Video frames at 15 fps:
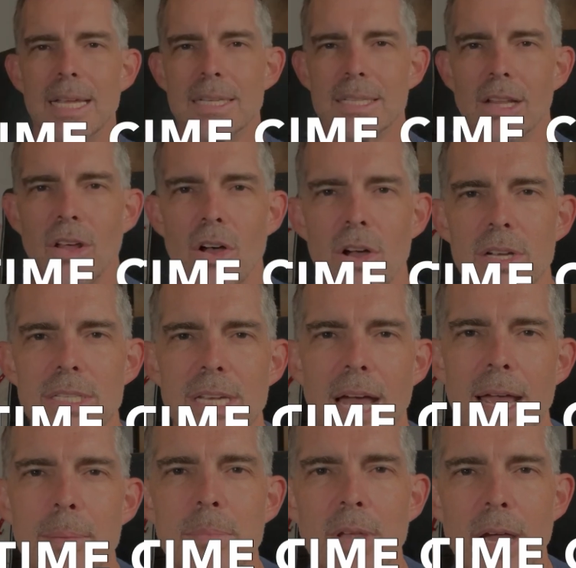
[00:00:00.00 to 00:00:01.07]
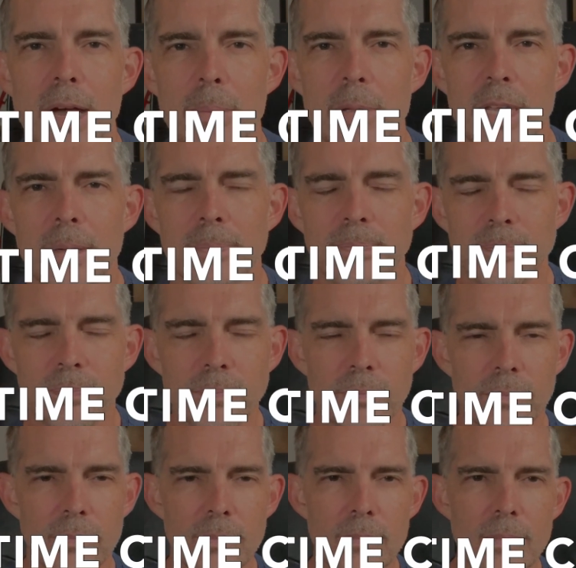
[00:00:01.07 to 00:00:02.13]
is Long Time Coming.
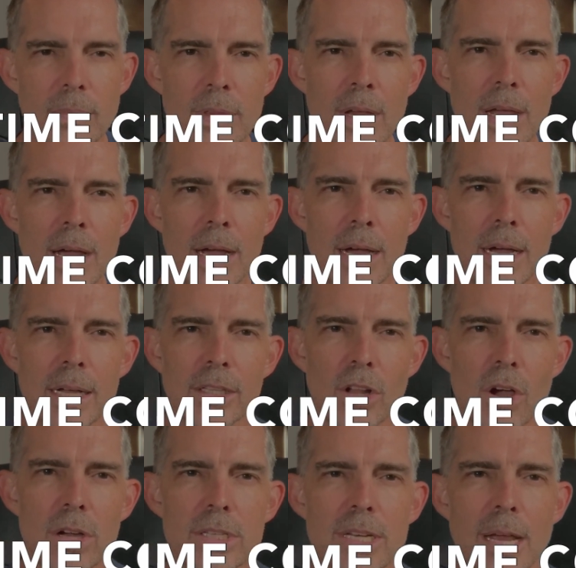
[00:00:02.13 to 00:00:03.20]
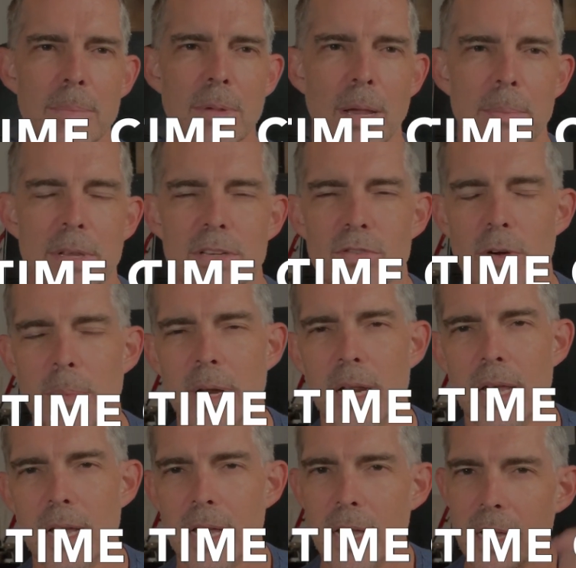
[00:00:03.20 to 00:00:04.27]
Long time coming is from
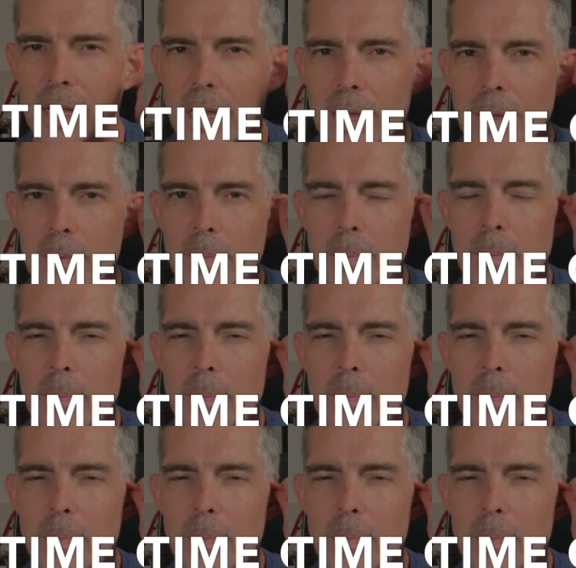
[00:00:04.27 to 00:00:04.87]
a